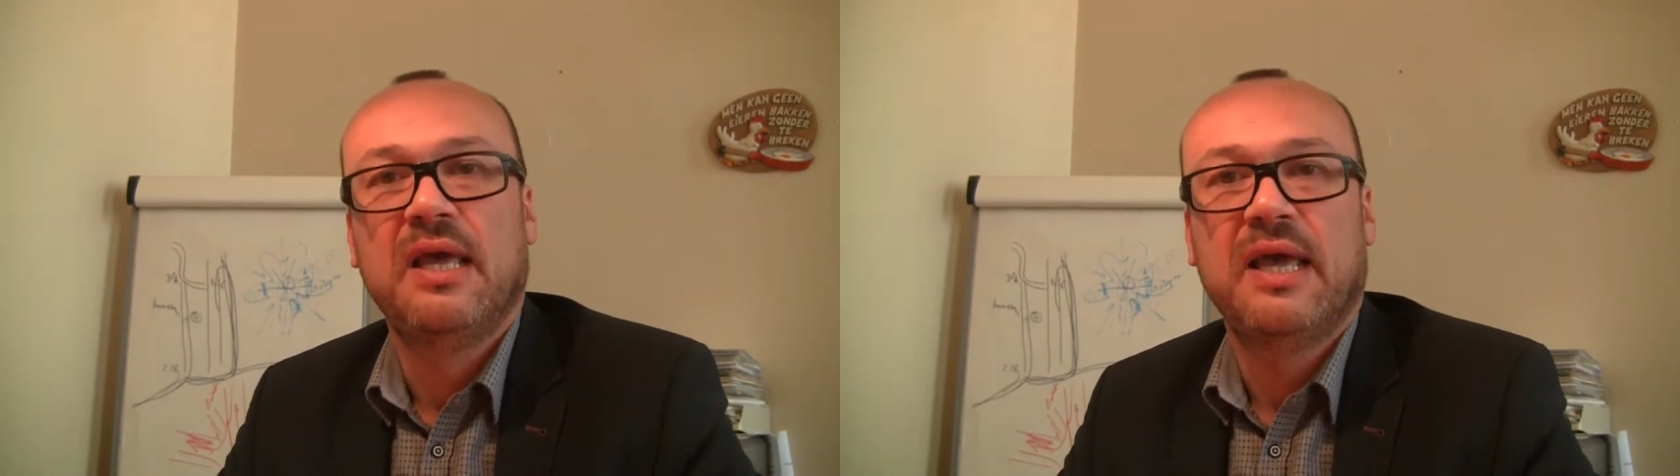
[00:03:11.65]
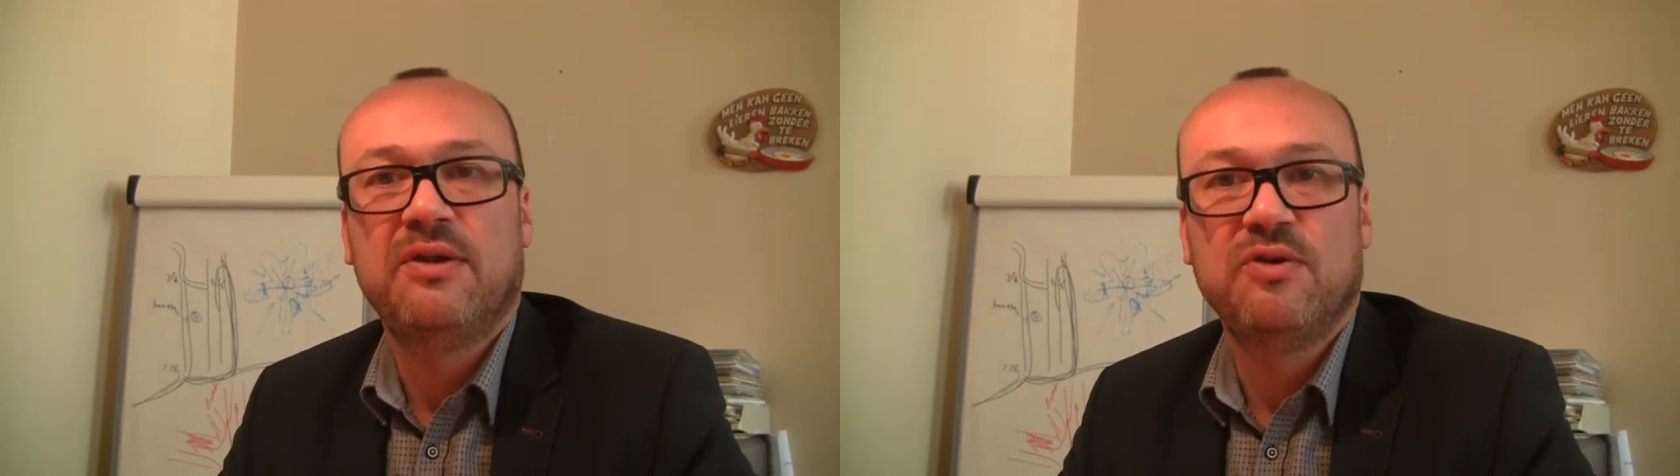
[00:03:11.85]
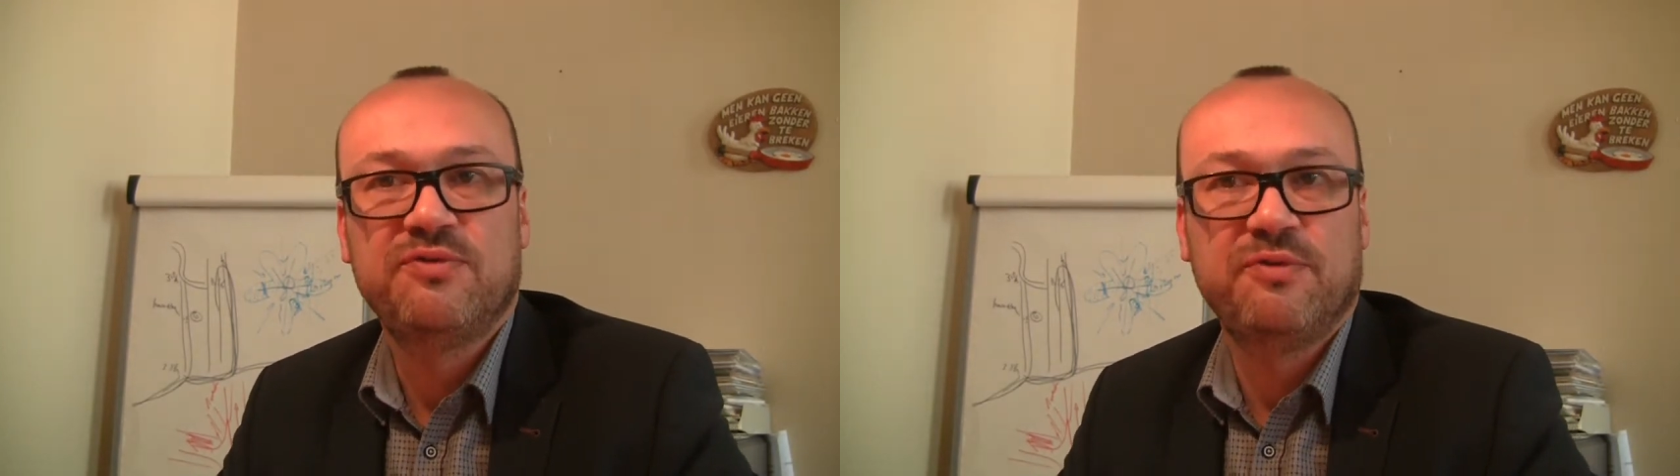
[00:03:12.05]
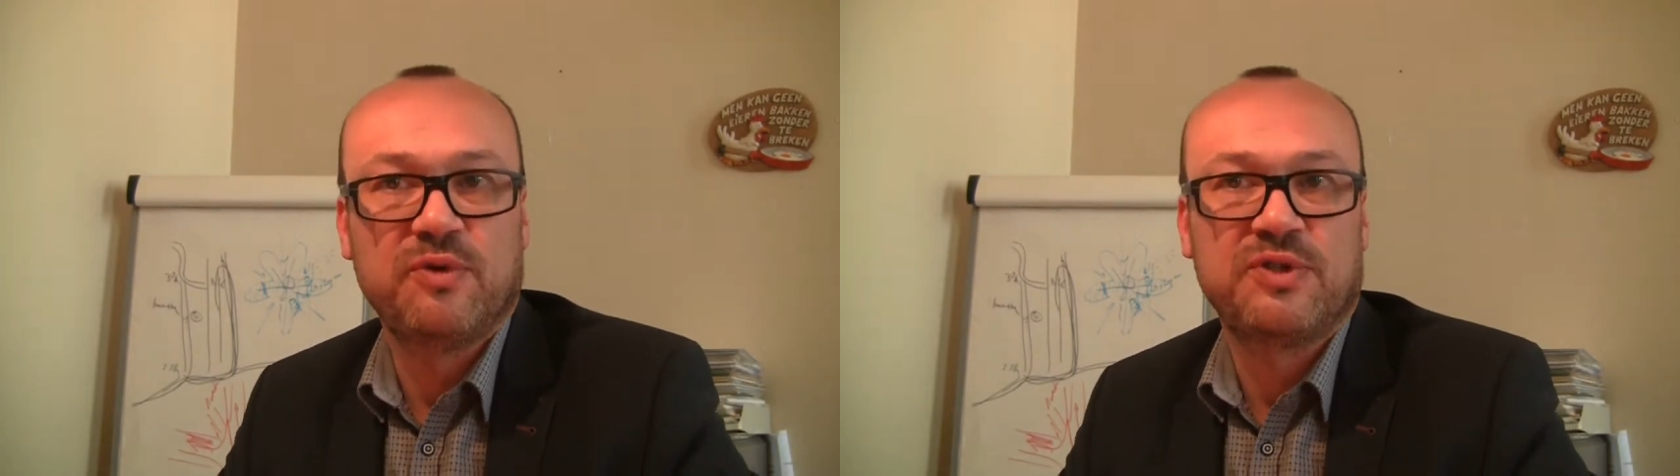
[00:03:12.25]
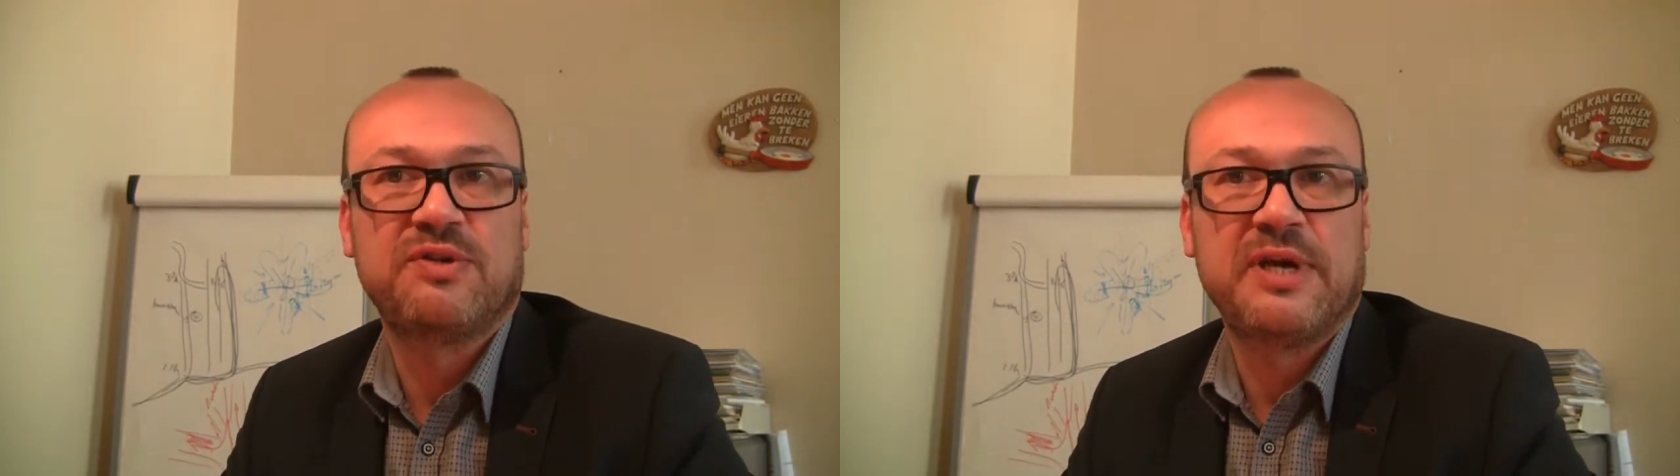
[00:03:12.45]
And those
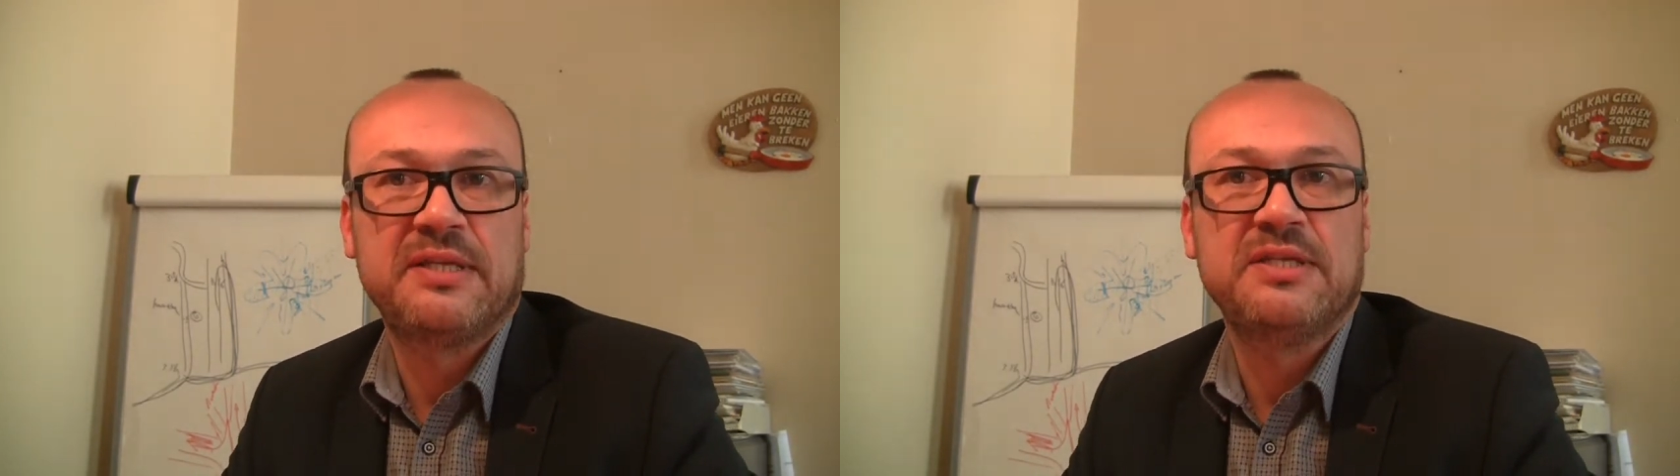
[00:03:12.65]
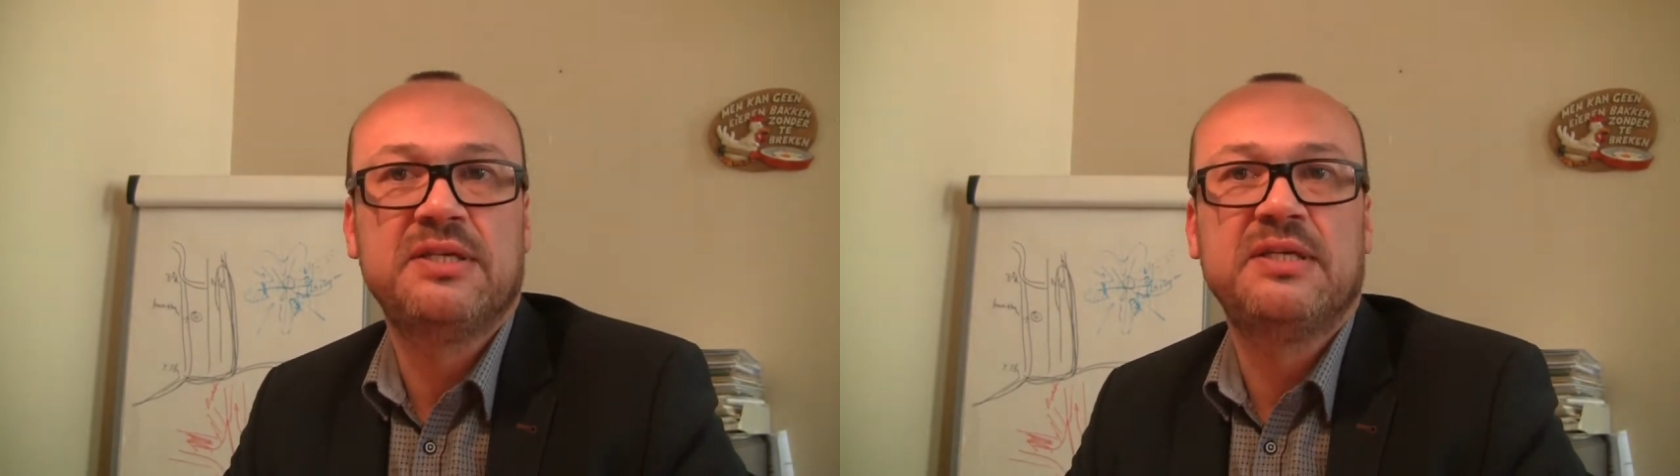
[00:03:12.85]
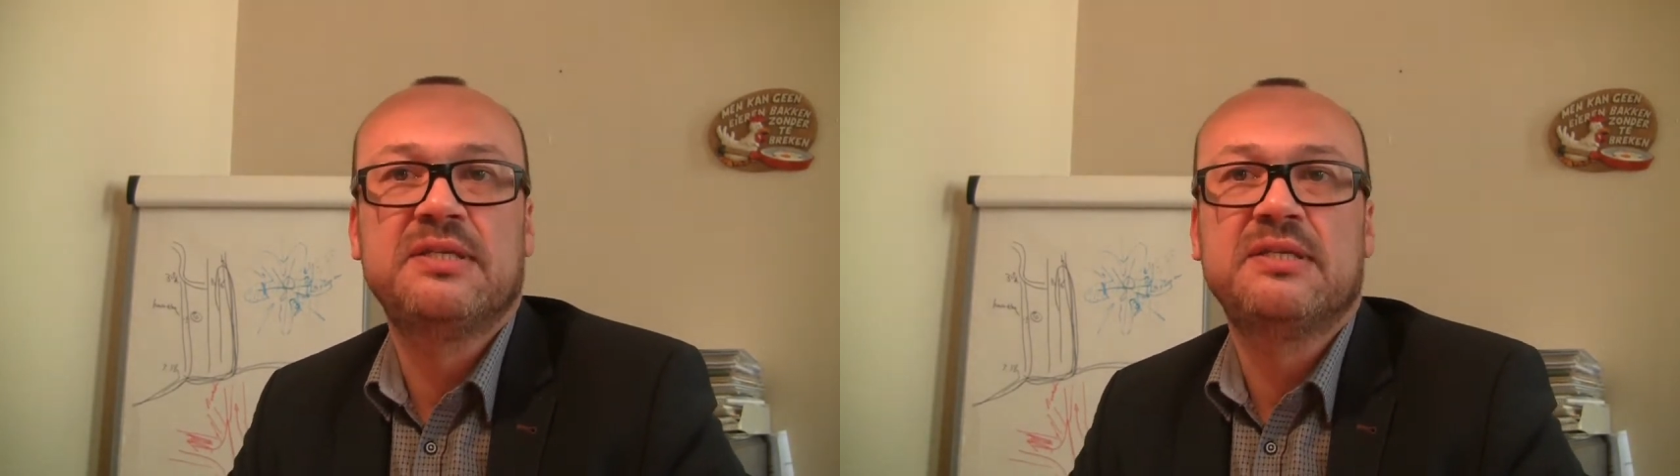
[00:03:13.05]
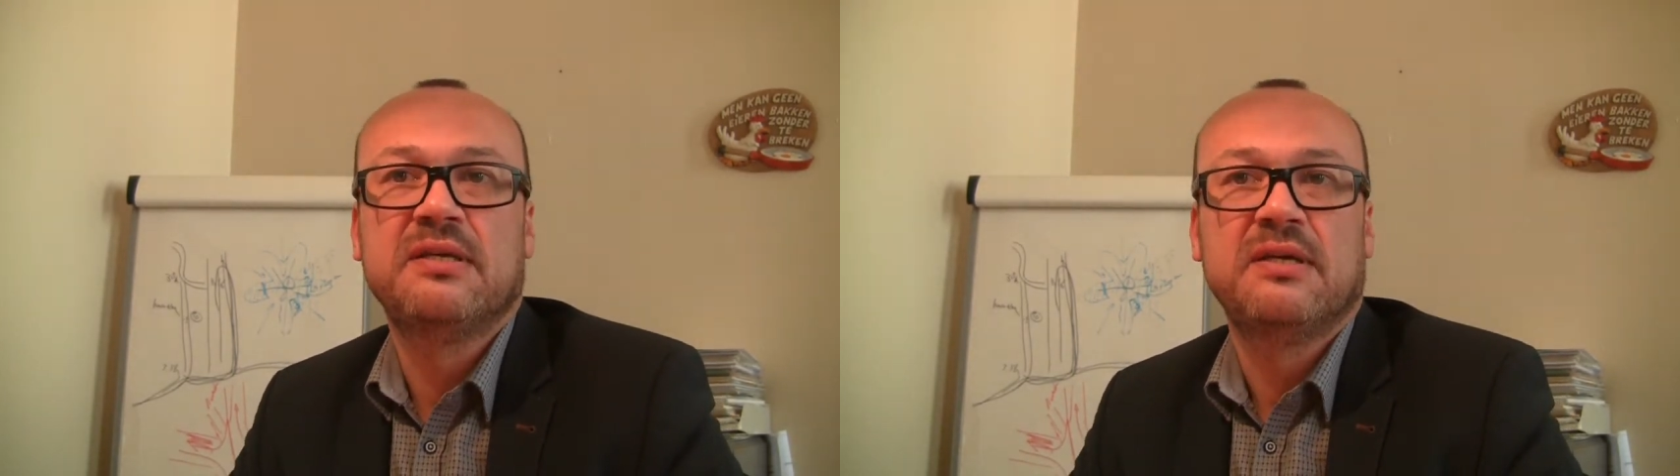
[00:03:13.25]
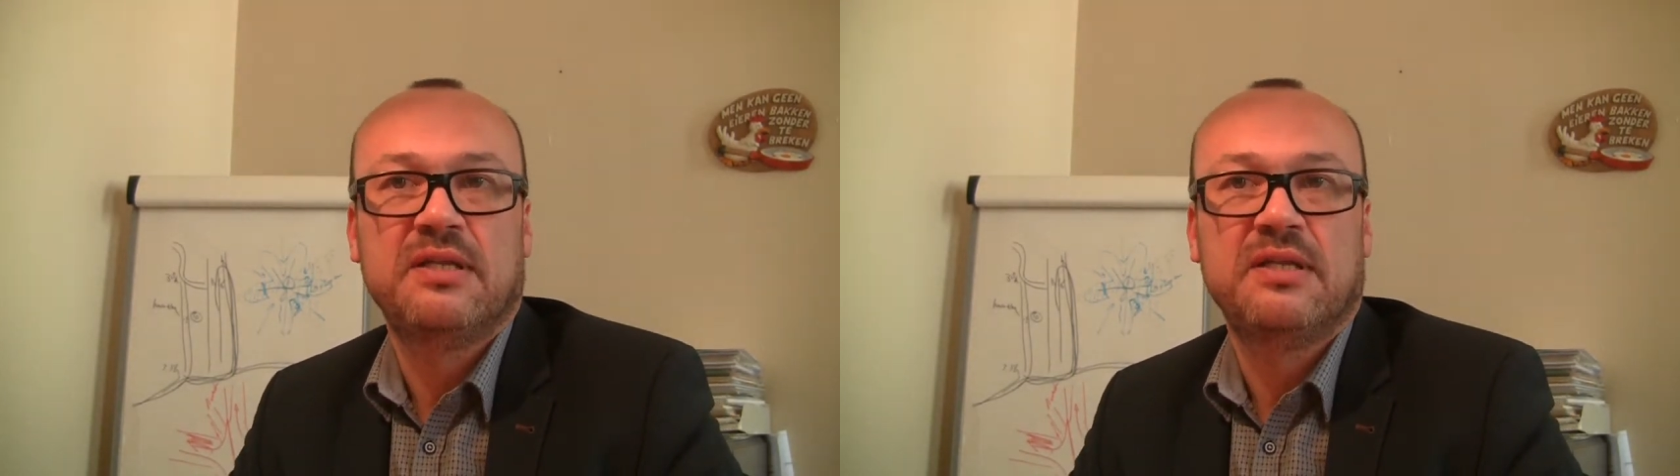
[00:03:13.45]
4 strategies,